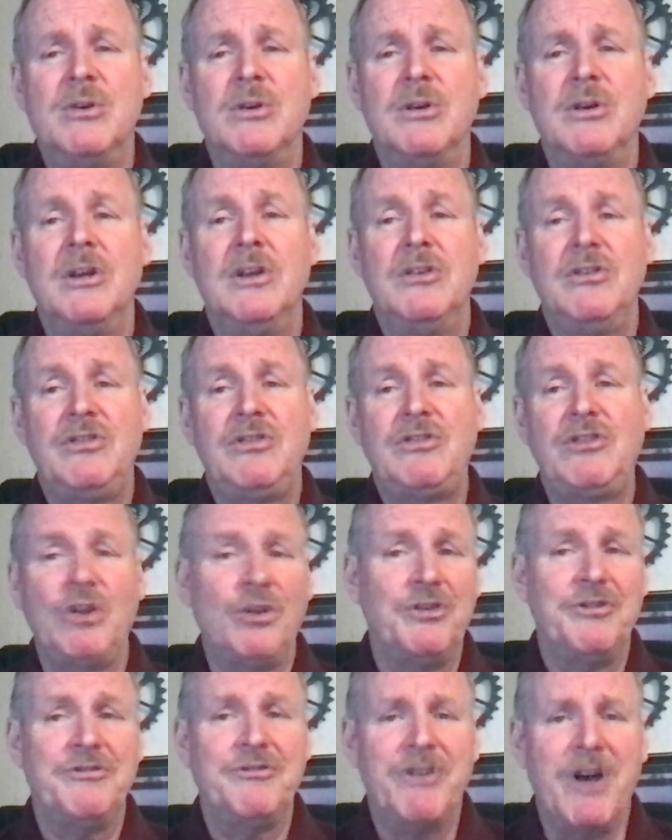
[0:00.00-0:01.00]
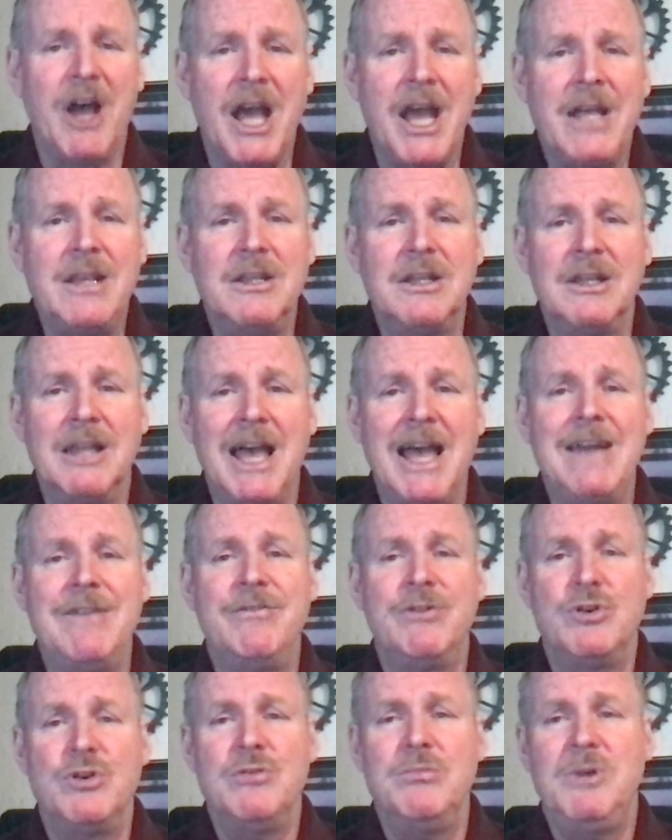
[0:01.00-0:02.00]
or stultifying the life
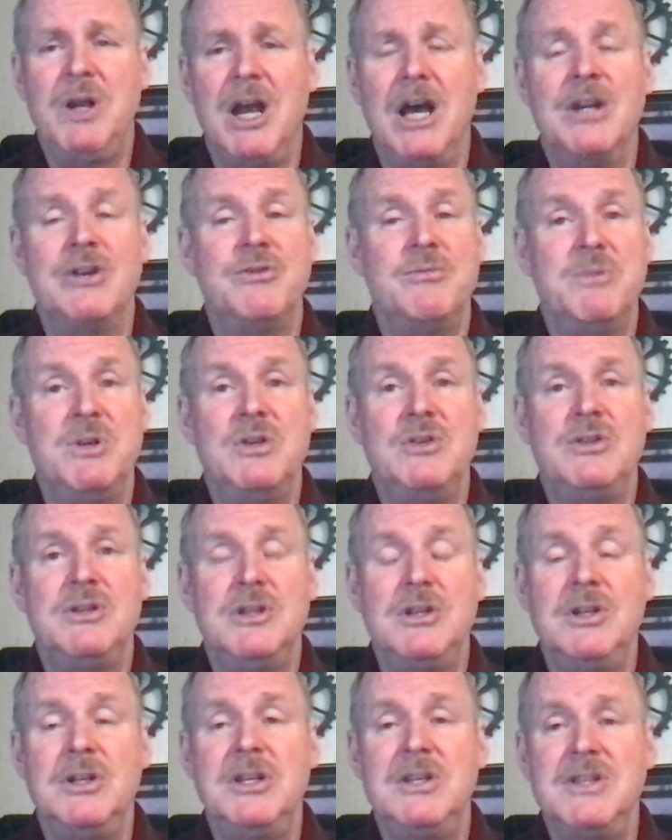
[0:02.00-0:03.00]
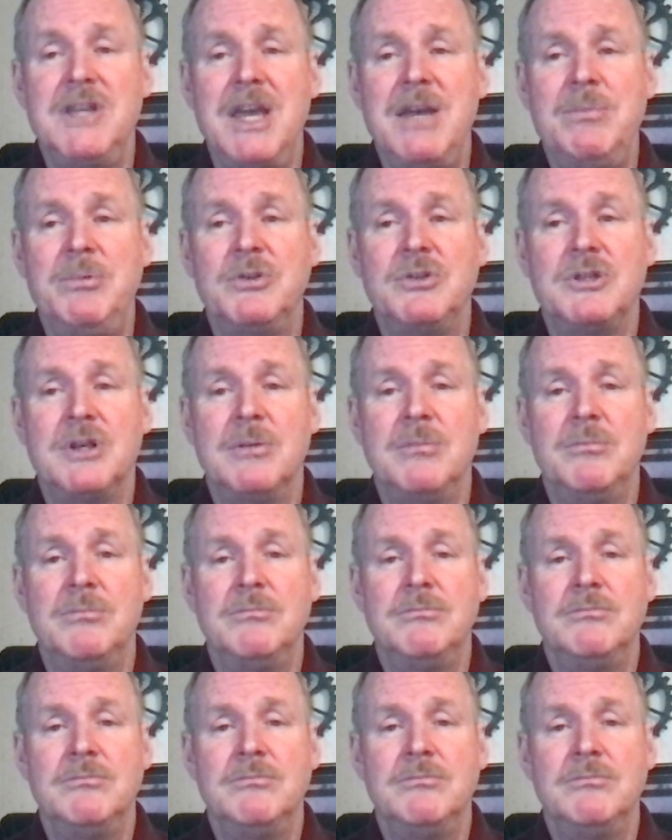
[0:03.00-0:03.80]
group contribution to discipleship?